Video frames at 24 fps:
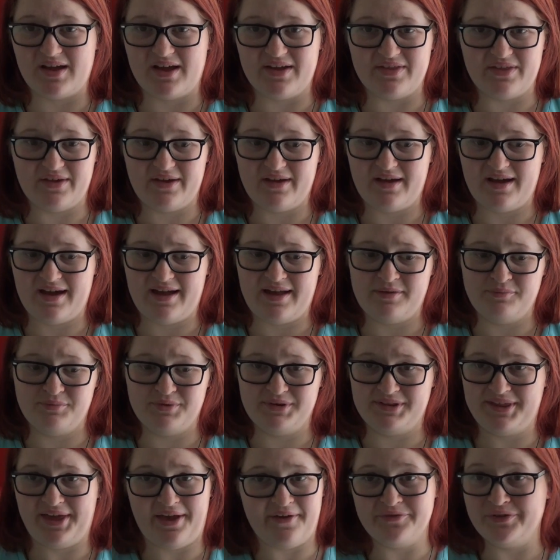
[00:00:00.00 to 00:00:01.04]
either I
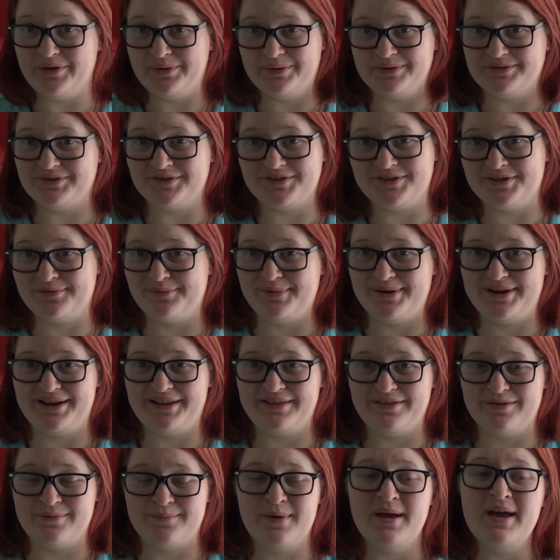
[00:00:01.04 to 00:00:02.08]
really have no interest in
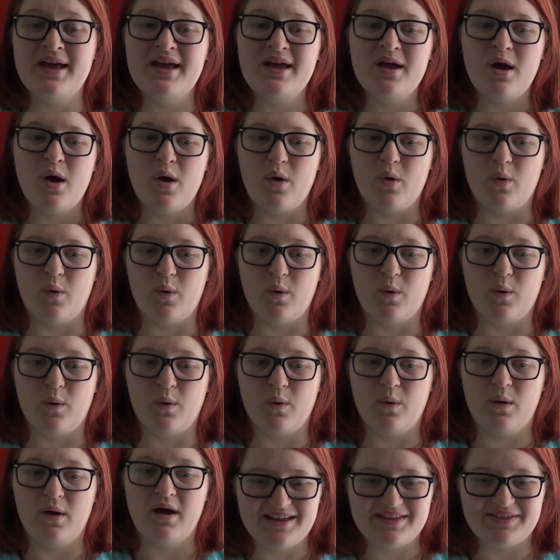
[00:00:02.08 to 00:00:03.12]
reading them
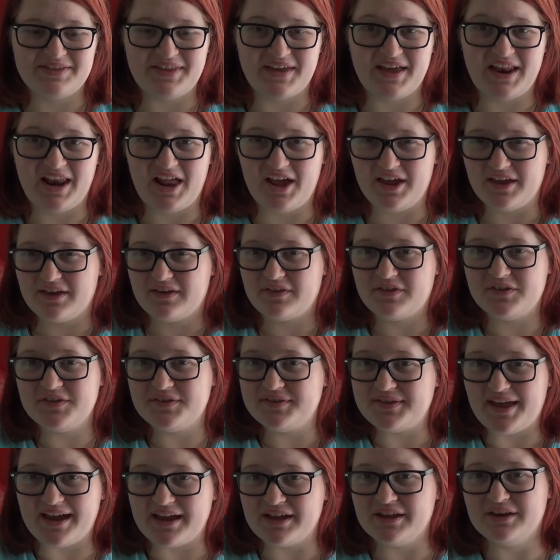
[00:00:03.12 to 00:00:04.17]
or they're like the
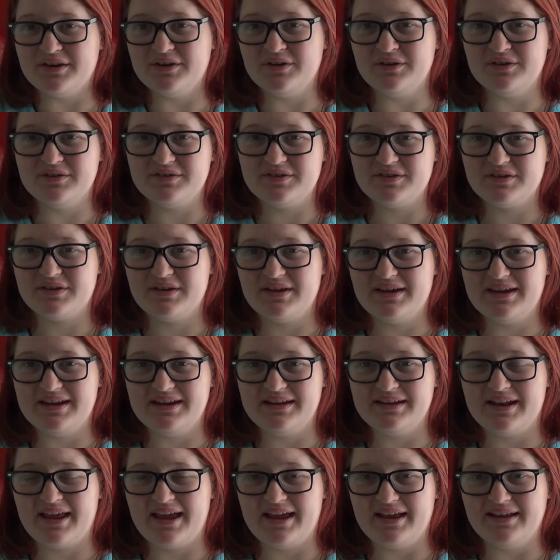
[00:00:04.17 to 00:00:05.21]
second
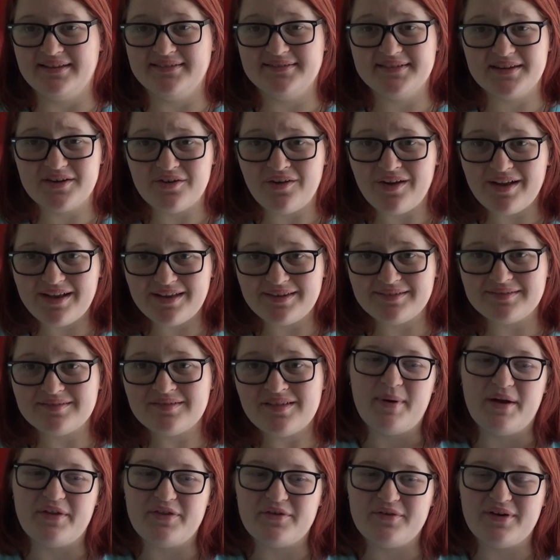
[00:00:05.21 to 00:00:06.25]
in a series,
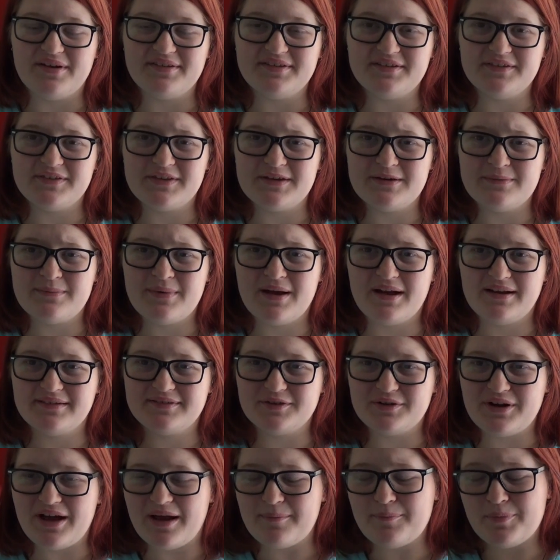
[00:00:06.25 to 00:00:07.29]
but the rest of them
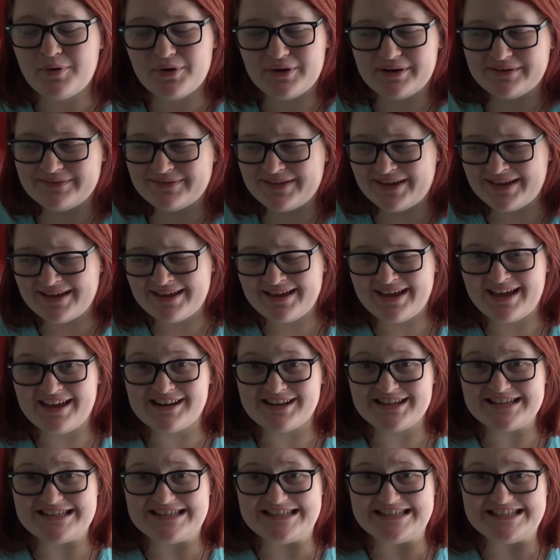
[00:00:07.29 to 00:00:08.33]
I put in there and
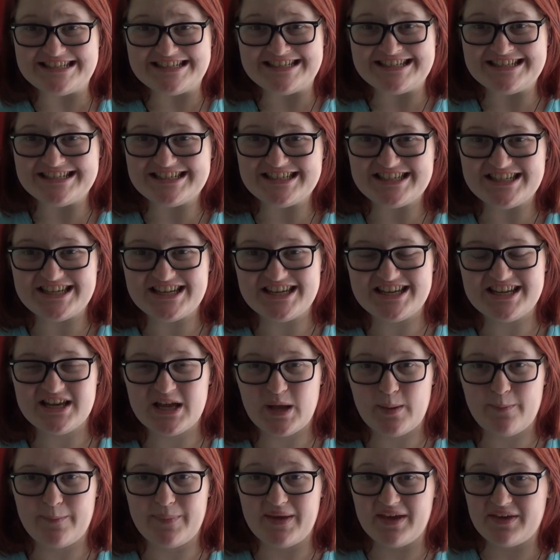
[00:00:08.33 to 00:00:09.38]
I didn't
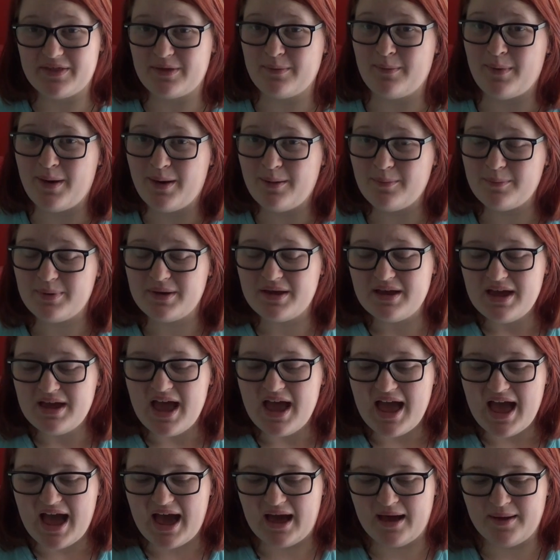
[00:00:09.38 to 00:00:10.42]
pick them up.
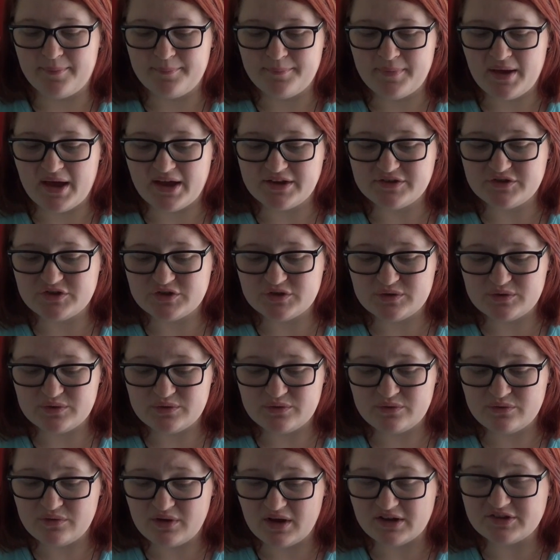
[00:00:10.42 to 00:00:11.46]
I
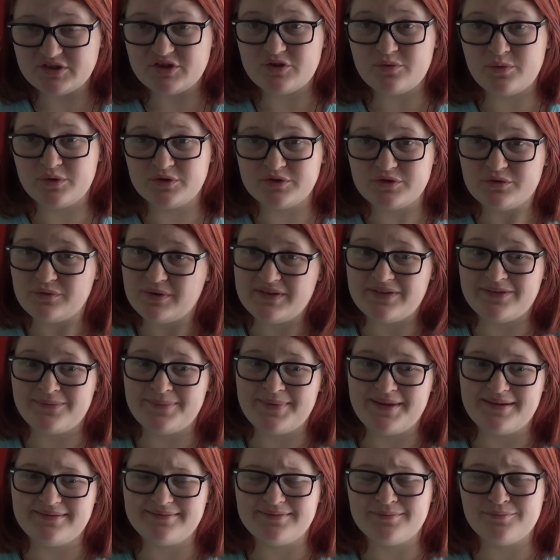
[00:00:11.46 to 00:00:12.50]
do want to read them.
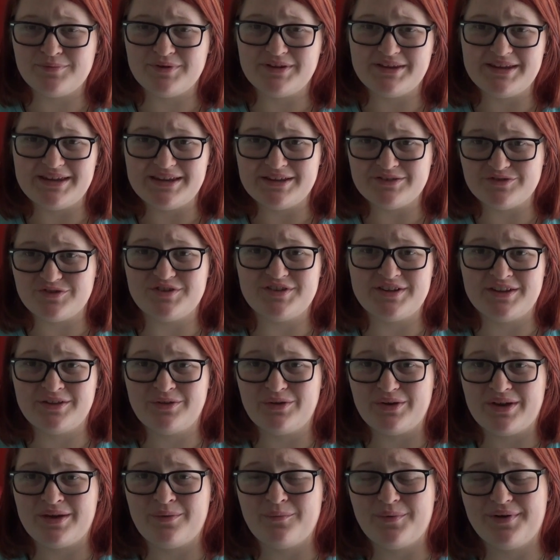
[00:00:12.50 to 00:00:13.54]
There's some really interesting
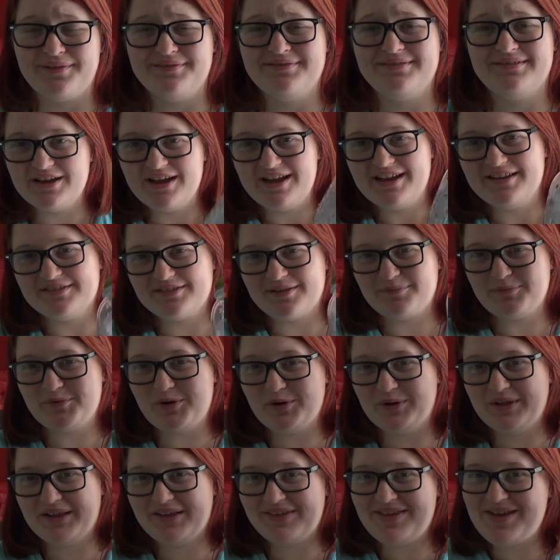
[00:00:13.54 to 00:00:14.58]
looking ones. I'm
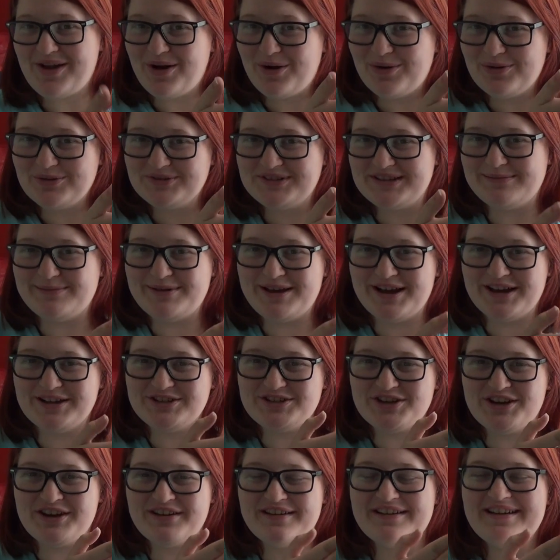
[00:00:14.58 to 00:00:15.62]
calling it the old TBR
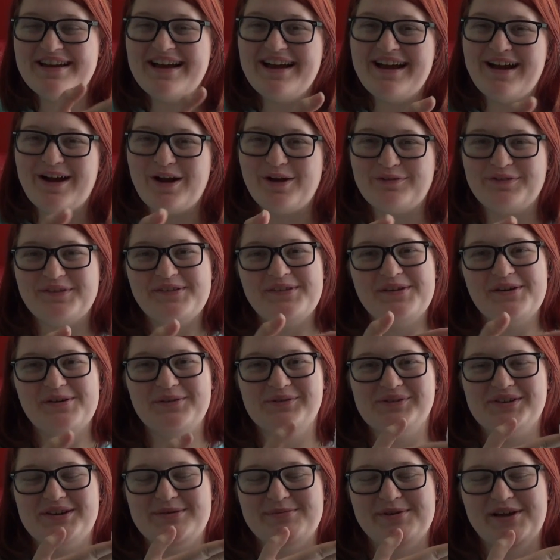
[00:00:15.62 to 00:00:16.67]
jar. Hopefully the
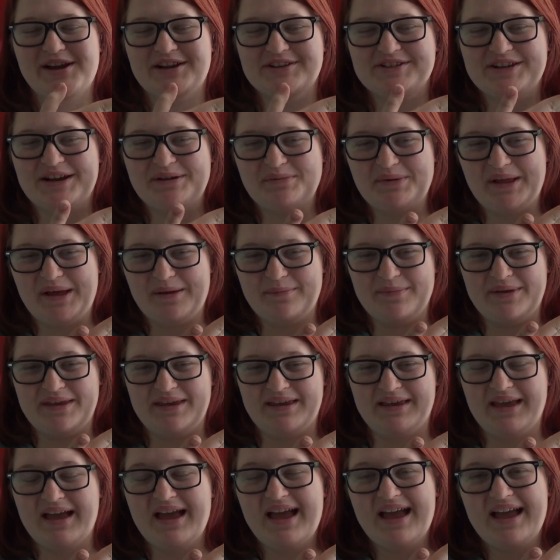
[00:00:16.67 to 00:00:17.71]
old TBR jar will help
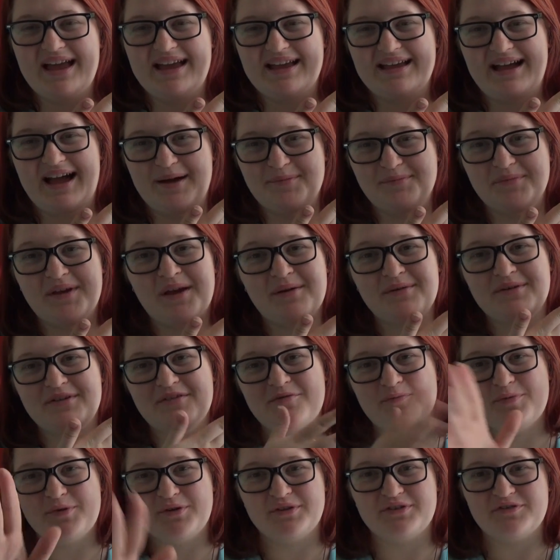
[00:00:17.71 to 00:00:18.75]
me get rid
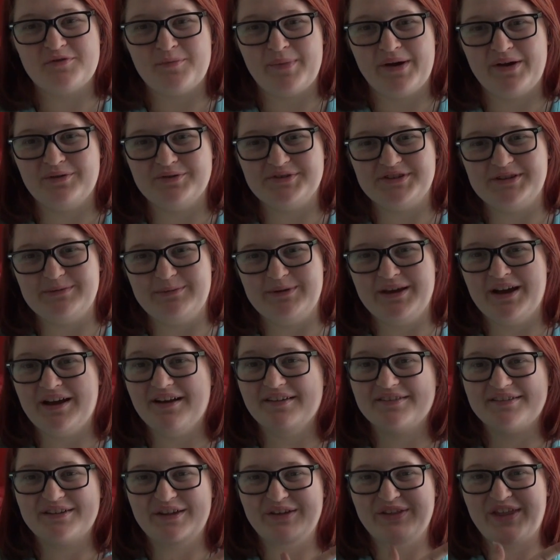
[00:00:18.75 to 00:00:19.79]
of books from my old
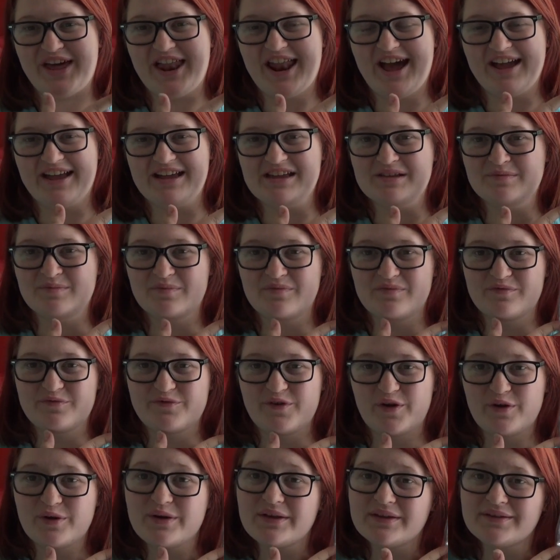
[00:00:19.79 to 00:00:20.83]
TBR so that I can
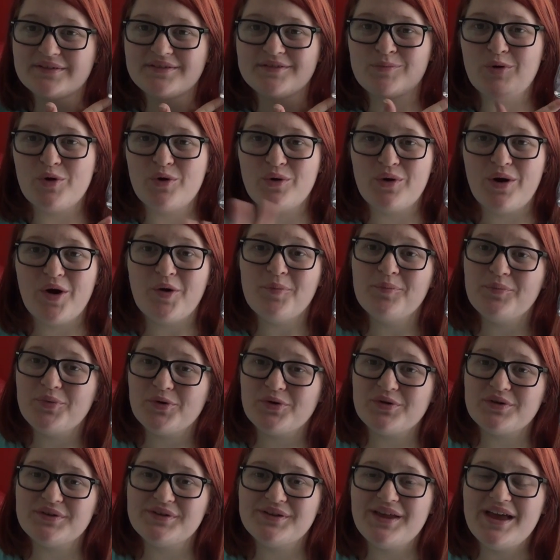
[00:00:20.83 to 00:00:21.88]
focus more on
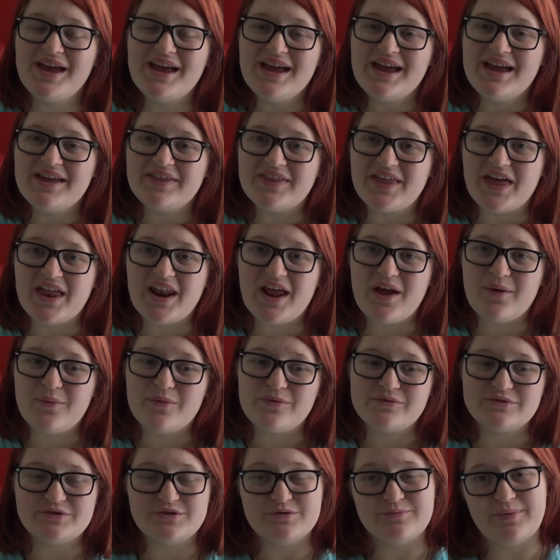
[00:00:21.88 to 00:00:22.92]
books that I
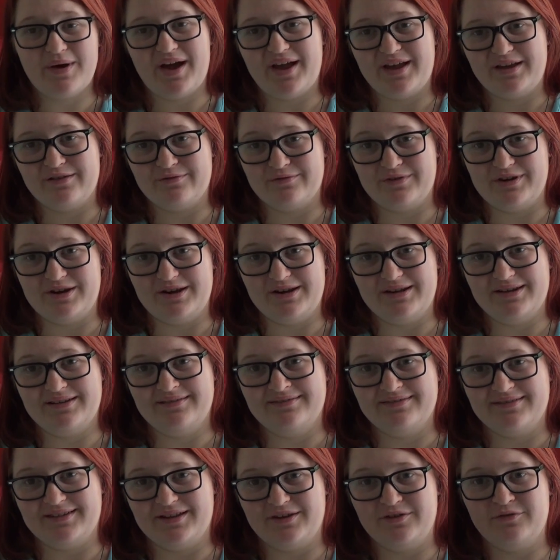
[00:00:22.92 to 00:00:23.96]
want to buy and read
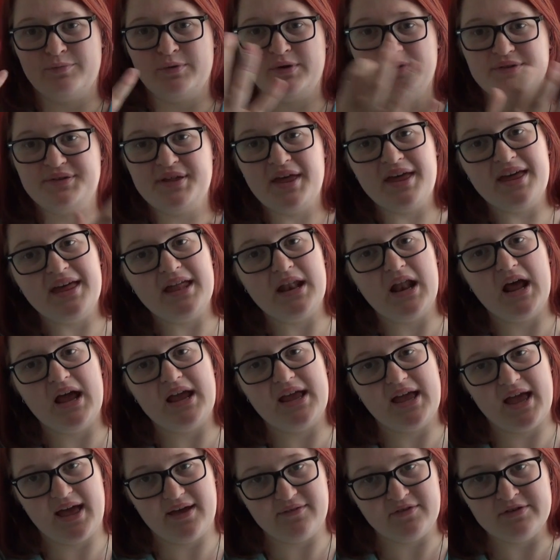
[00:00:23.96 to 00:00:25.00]
instead of books that
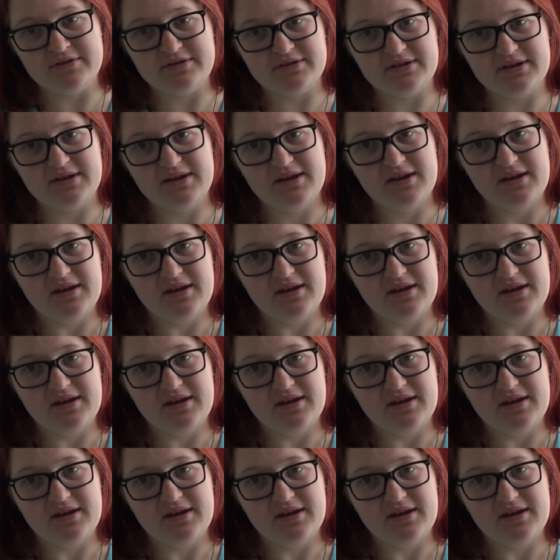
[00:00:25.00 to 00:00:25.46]
I haven't